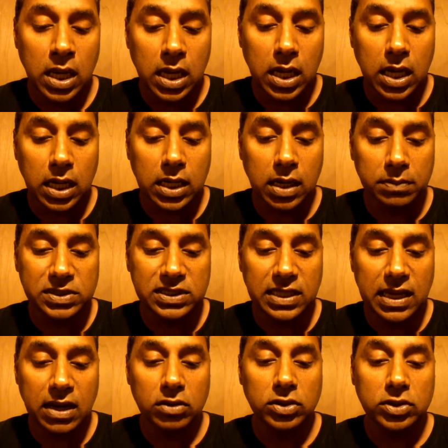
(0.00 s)
uh, comes
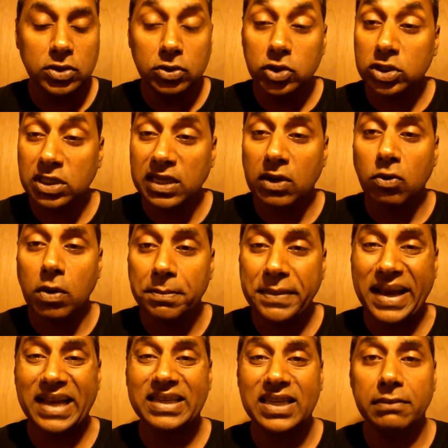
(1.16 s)
down to just like what
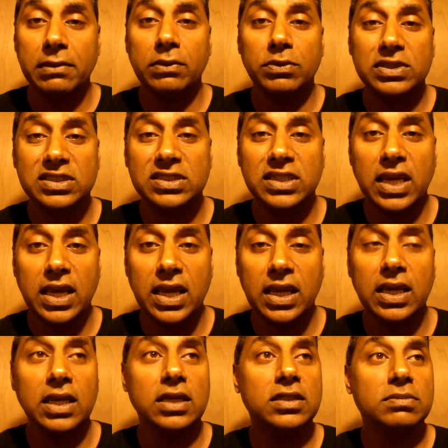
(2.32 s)
Matt Damon was saying
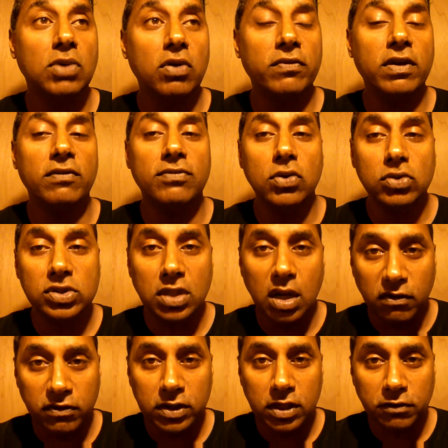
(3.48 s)
in his movie if you
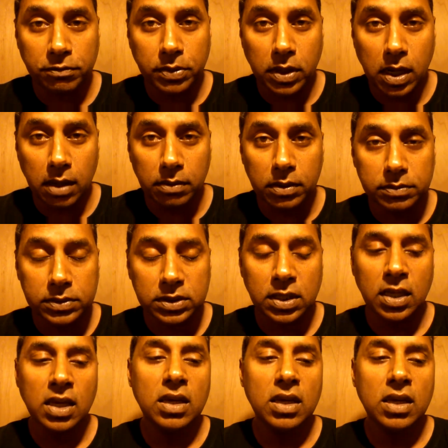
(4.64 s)
solve enough problems